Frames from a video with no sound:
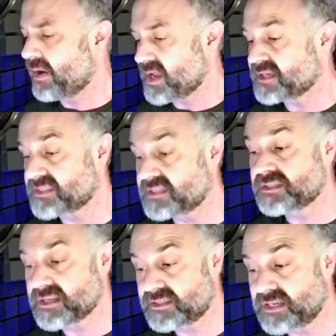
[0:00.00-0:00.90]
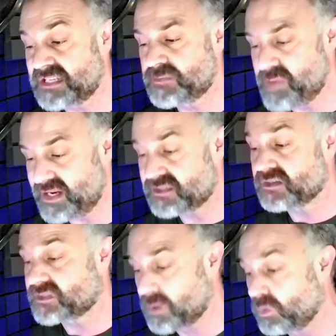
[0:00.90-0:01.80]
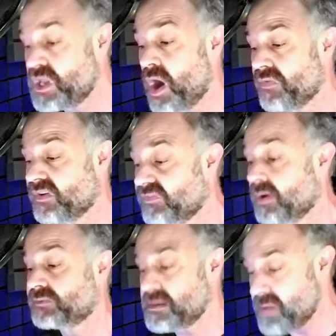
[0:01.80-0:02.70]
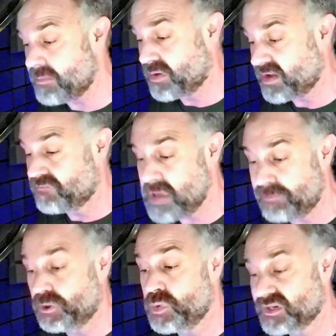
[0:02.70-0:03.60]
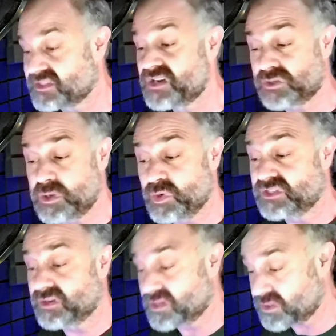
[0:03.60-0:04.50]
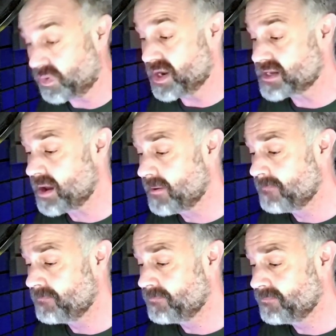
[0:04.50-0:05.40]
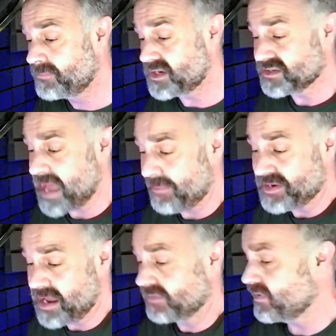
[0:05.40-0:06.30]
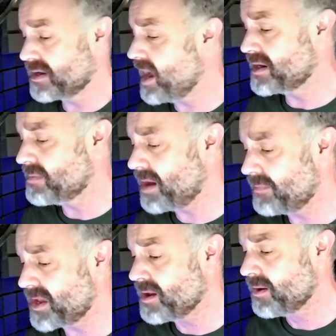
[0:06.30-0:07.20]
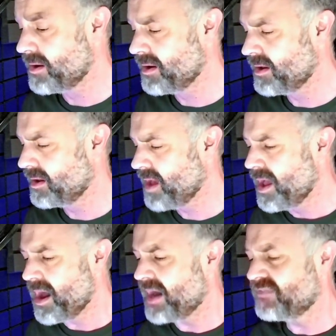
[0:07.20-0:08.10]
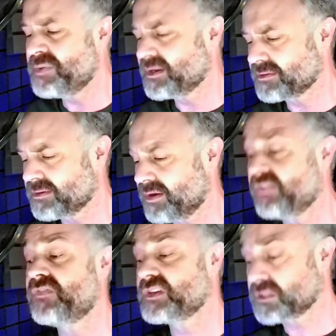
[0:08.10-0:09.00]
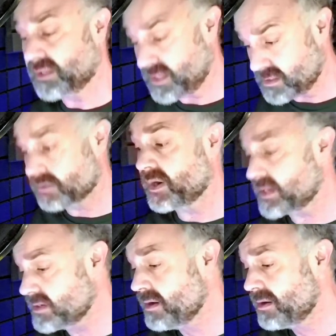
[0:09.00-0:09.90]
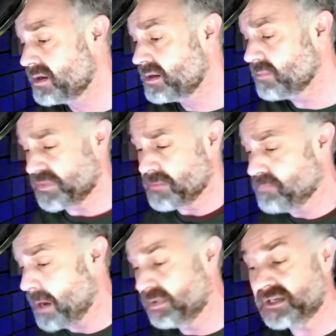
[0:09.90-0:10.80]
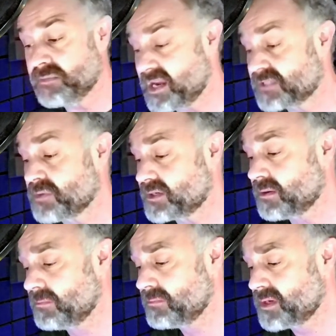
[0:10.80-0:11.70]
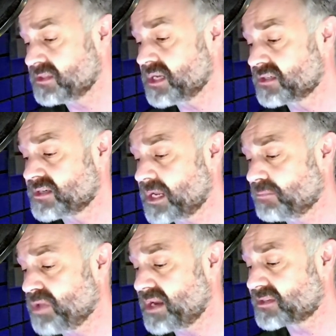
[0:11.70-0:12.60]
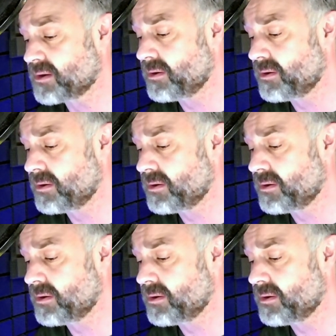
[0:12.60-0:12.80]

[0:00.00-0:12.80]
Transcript: existence is based solely on the faulty memory of people who essentially wish to destroy it. They just happen to have forgotten about me. I've been officially degraded, but the public debasement has yet to take place.